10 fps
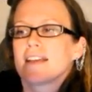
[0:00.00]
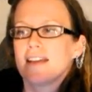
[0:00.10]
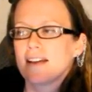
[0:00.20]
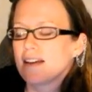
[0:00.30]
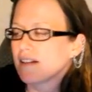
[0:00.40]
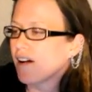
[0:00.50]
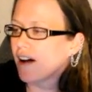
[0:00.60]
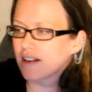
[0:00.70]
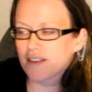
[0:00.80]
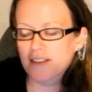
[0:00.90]
get
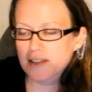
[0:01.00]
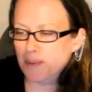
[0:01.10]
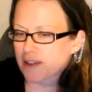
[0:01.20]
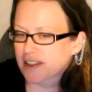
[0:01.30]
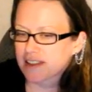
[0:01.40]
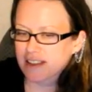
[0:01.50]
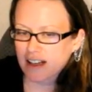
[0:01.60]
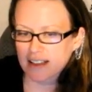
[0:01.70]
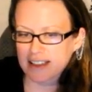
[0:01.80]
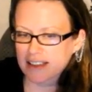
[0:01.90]
all of this person's
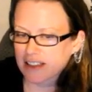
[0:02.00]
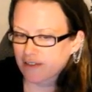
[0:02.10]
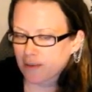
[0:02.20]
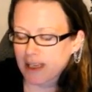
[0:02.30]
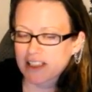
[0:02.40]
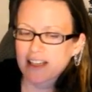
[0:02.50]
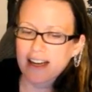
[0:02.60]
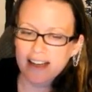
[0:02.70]
contact information,